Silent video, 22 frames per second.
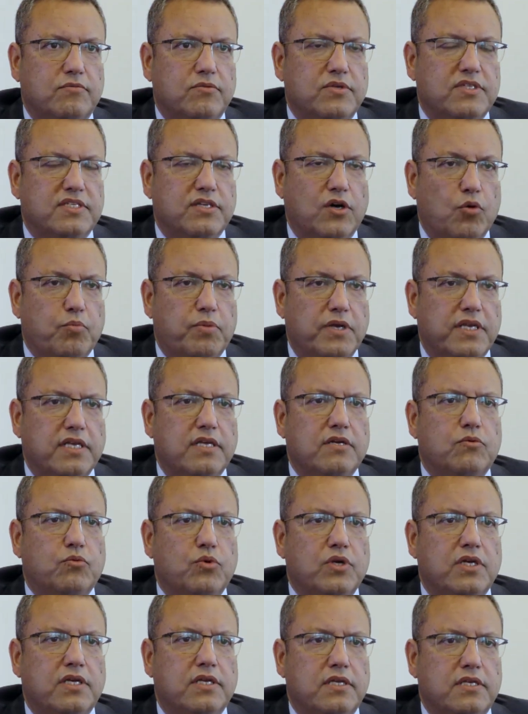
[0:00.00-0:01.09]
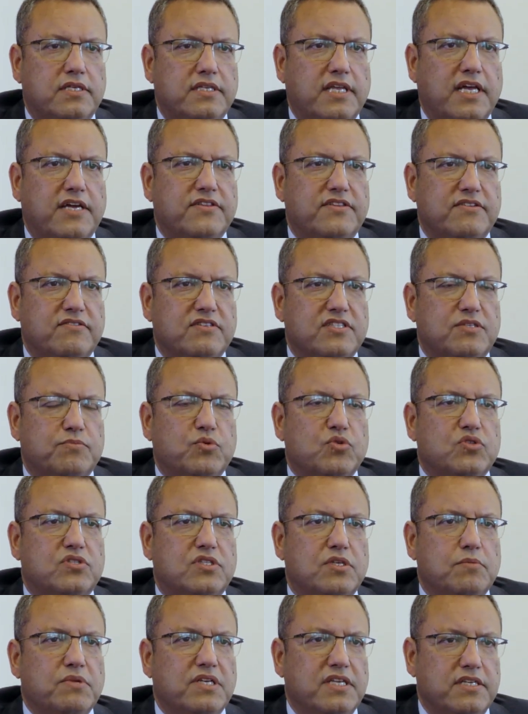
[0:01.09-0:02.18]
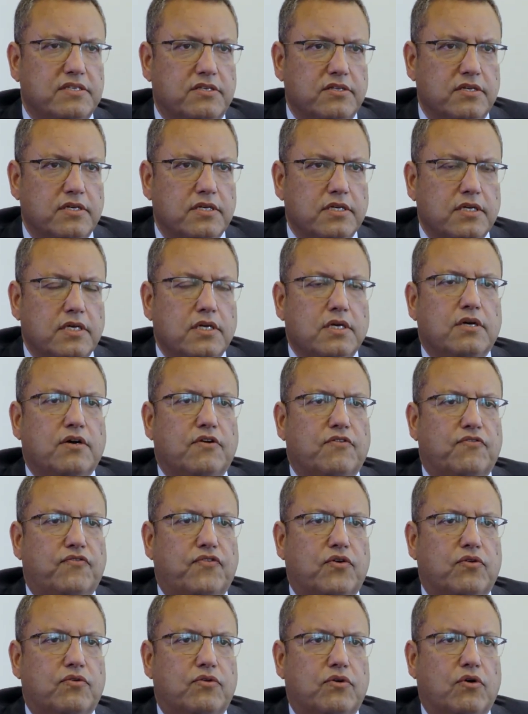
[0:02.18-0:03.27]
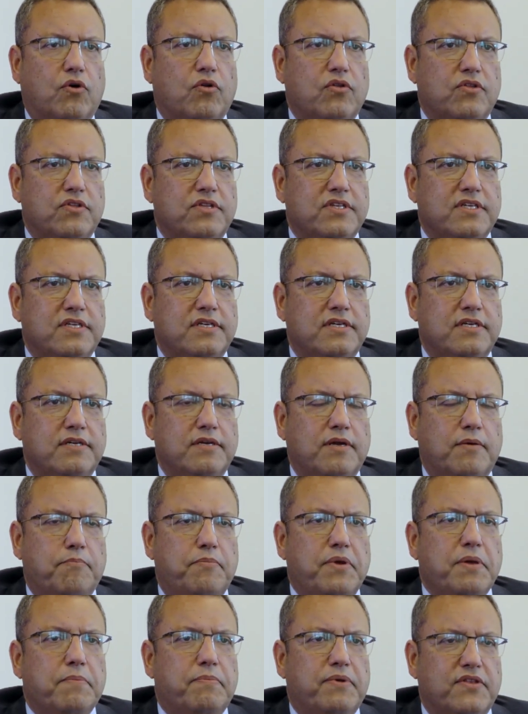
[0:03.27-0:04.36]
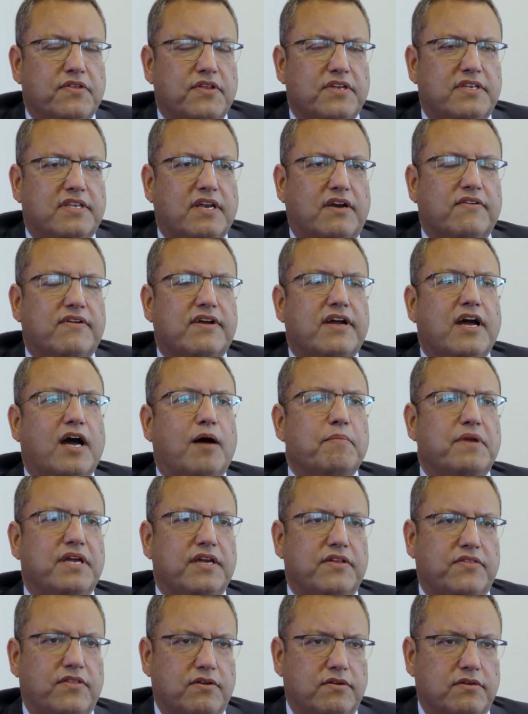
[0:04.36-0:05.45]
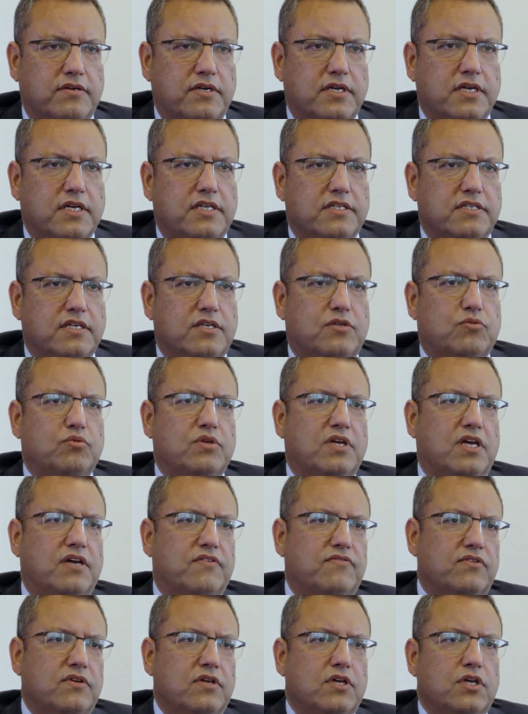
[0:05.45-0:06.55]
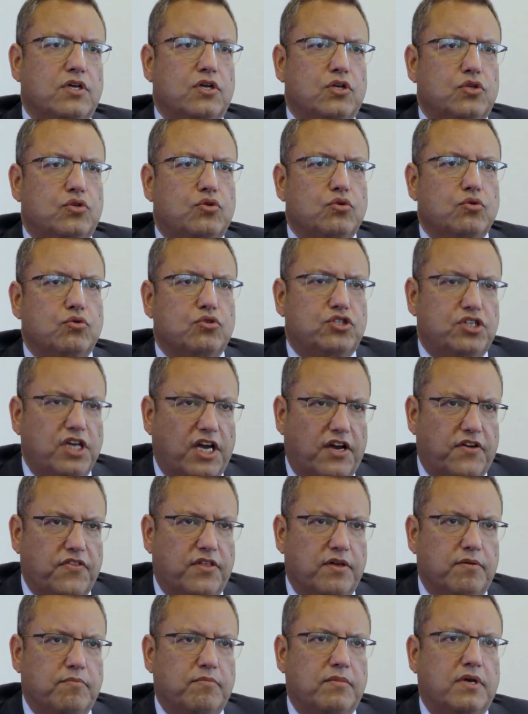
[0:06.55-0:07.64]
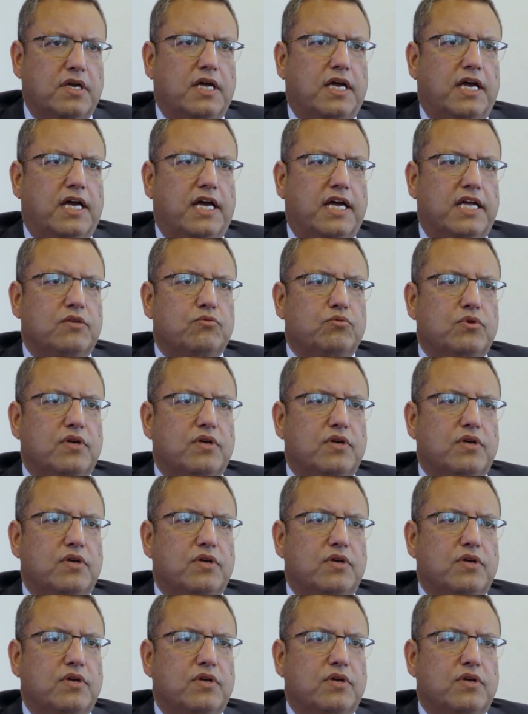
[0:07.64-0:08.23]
with the opening. We take the responsibility for all the people that are coming there, that we have to check them, and